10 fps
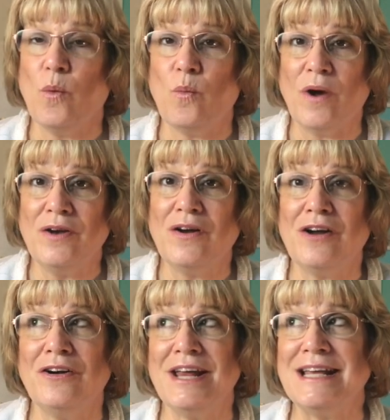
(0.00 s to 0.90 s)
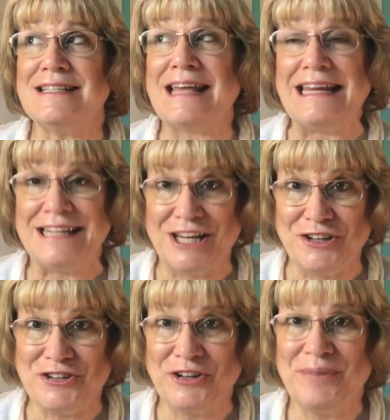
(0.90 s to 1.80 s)
One daughter is a
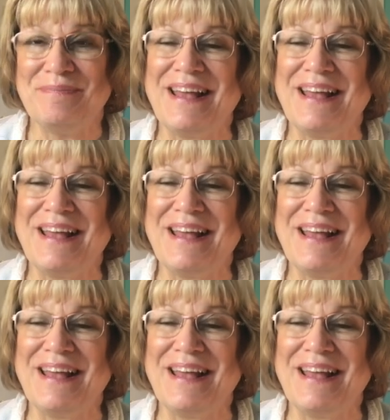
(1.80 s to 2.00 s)
teacher,